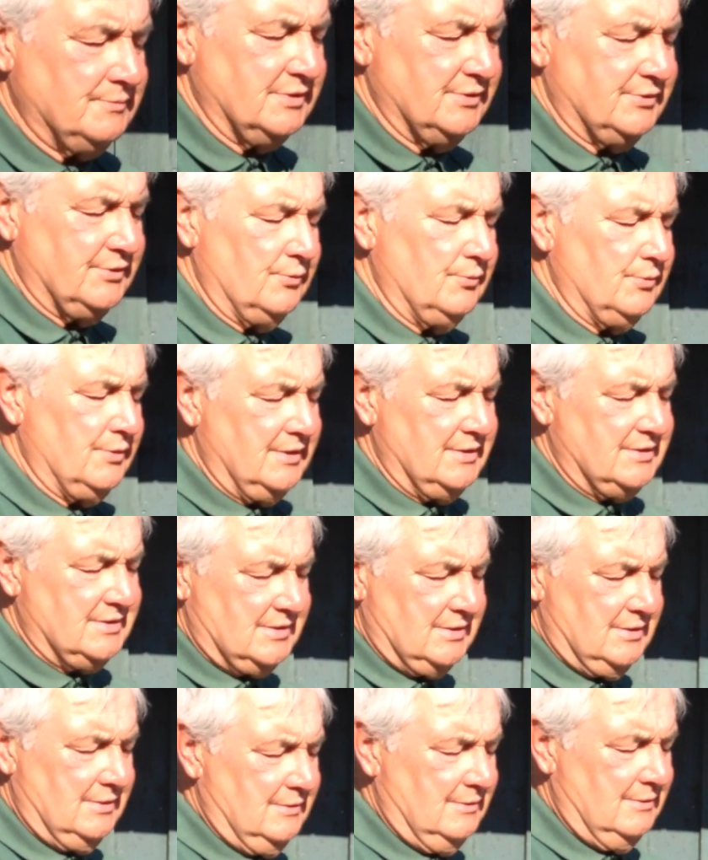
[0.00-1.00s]
to do this,
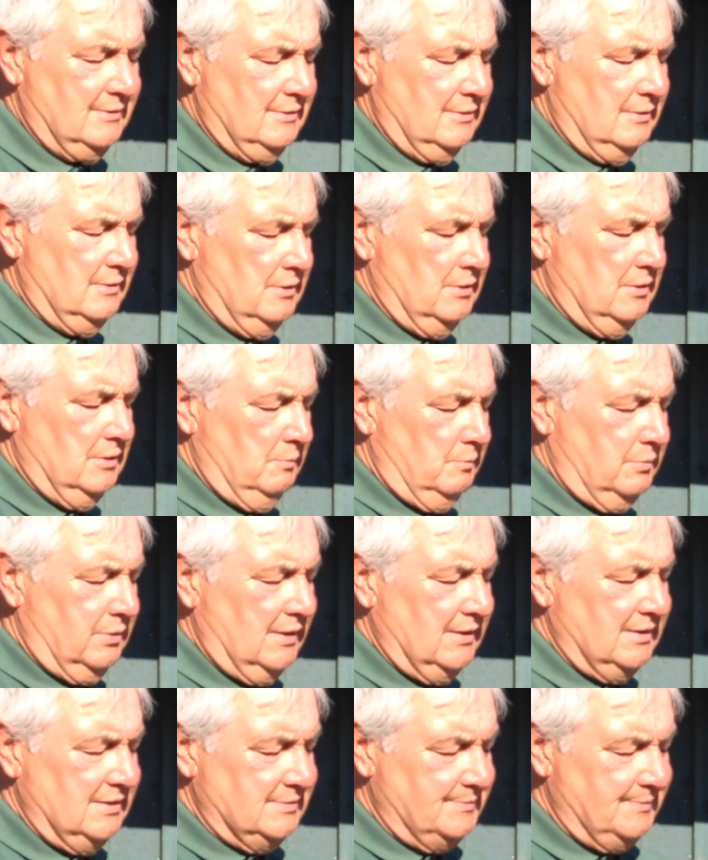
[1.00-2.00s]

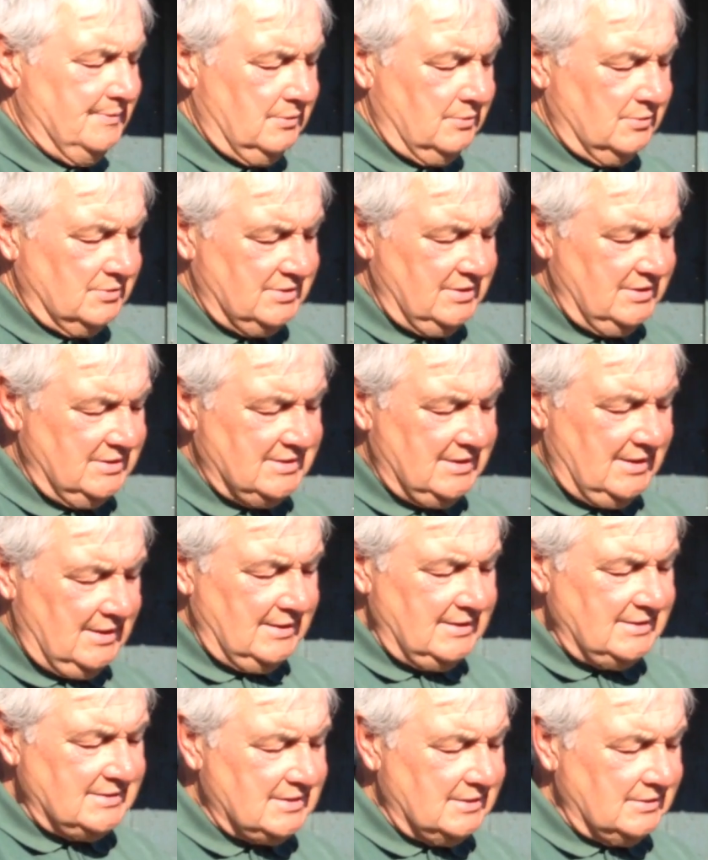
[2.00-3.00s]
please, because this hair,
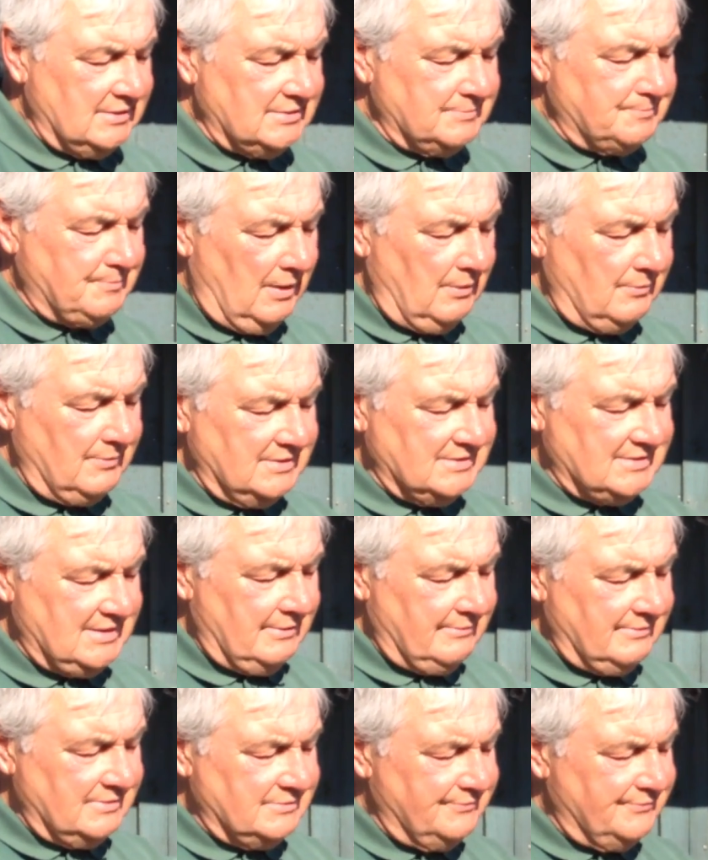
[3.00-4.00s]
this pony's
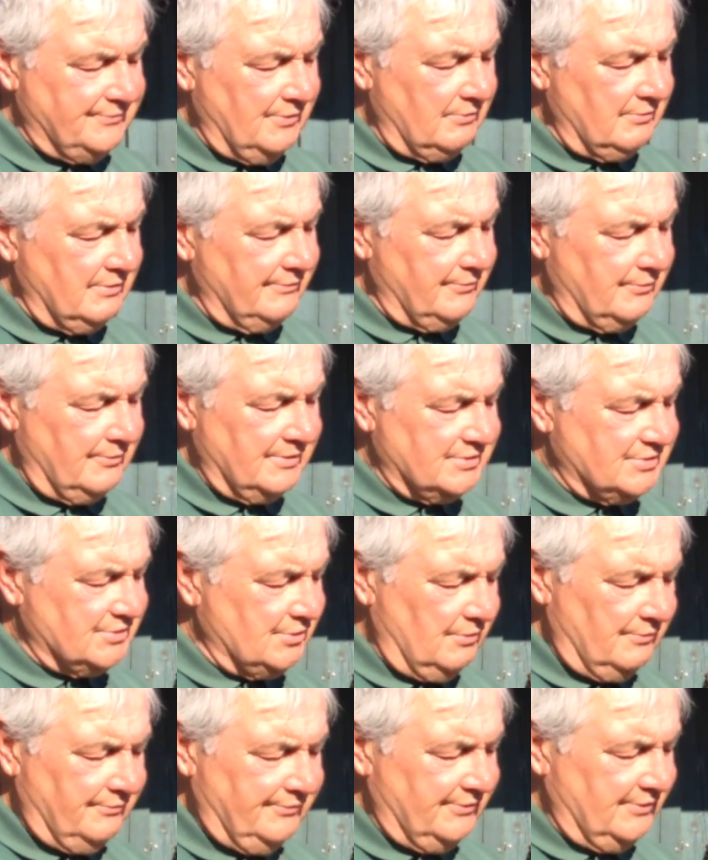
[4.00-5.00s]
hair is very, very
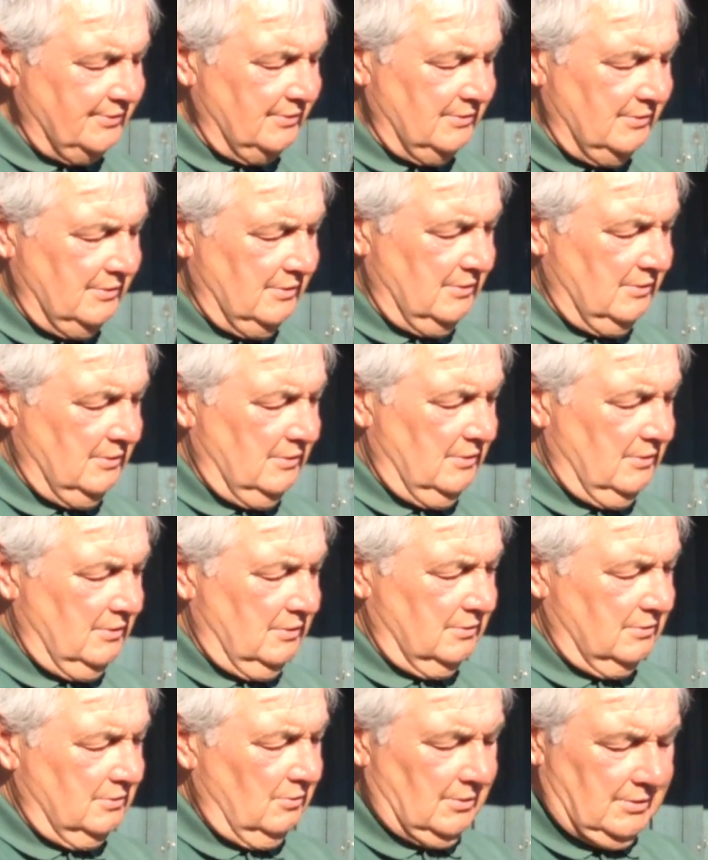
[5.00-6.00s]
soft.
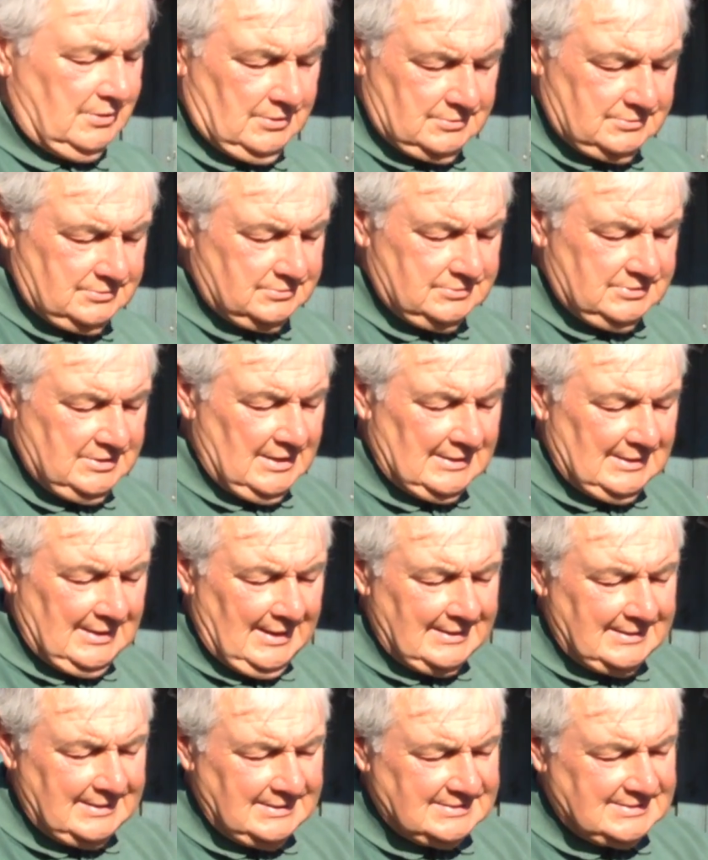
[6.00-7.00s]
Like a young
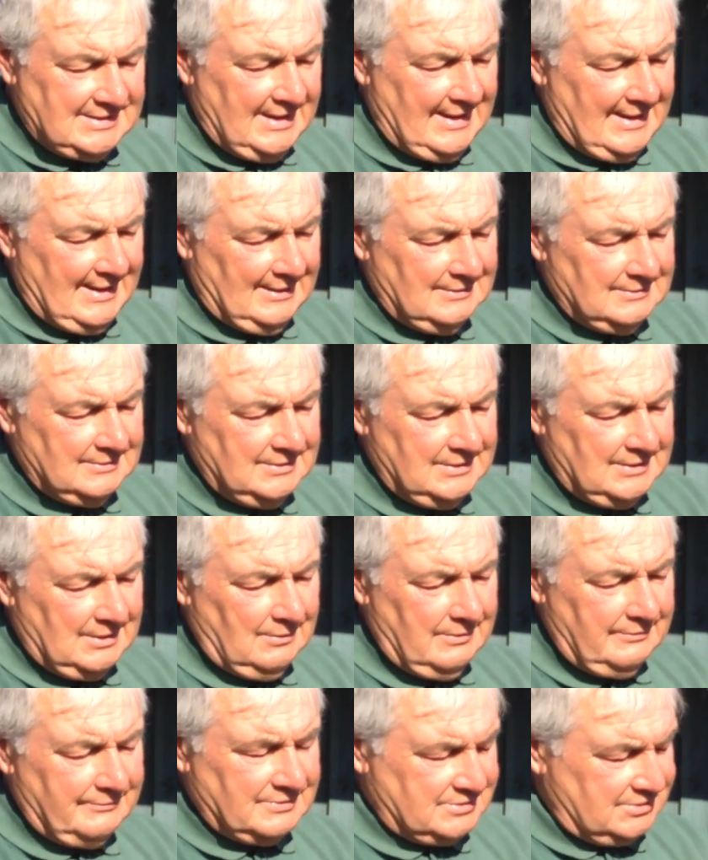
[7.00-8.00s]
lady's hair, you know,
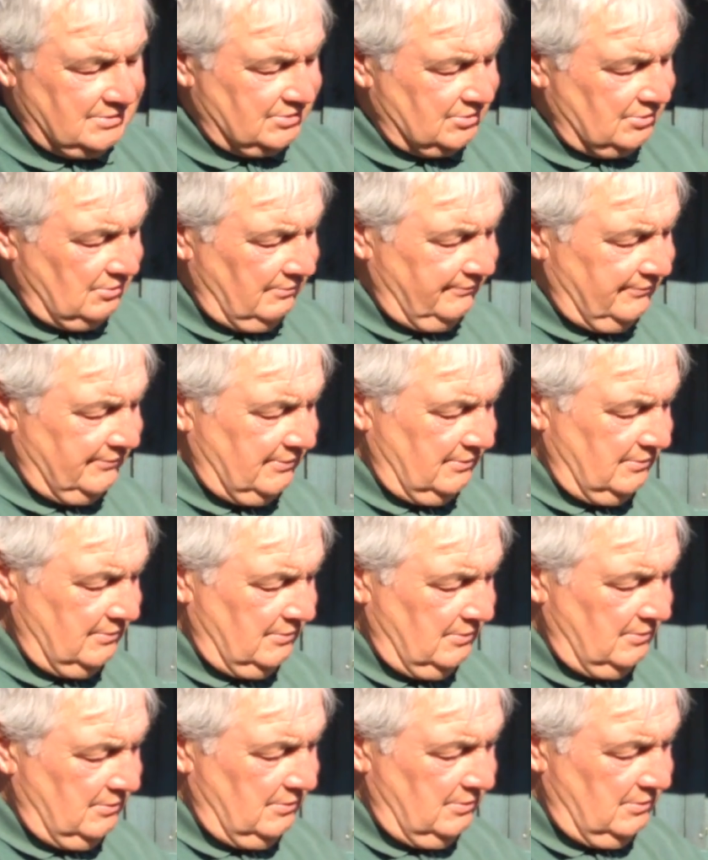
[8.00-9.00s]
ever so soft.
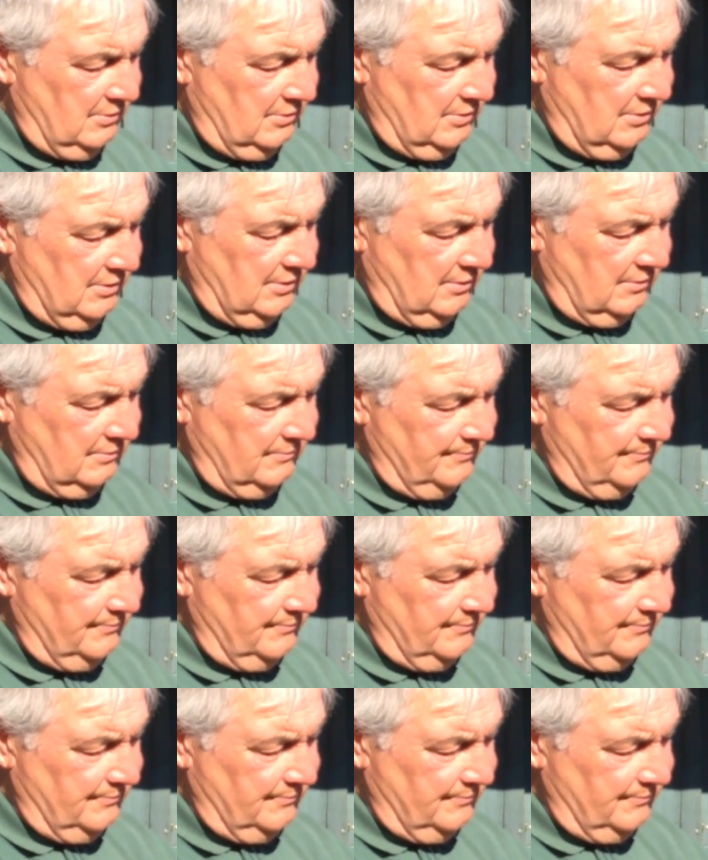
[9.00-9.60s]
Yeah?